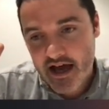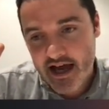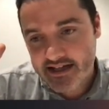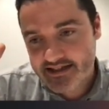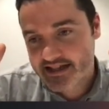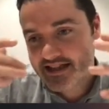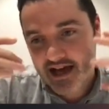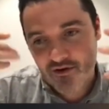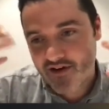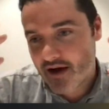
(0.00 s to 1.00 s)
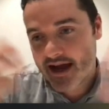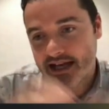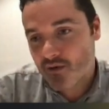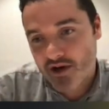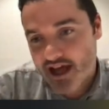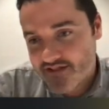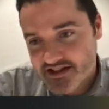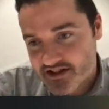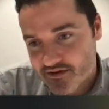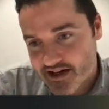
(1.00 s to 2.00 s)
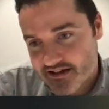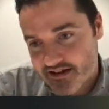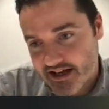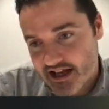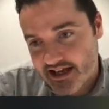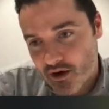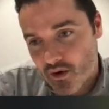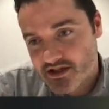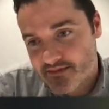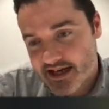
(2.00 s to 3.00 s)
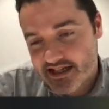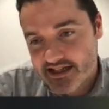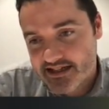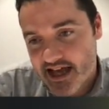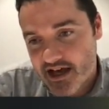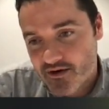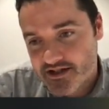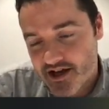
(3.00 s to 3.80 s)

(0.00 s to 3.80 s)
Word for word: And it did that without anyone having to do anything, like it automatically scaled.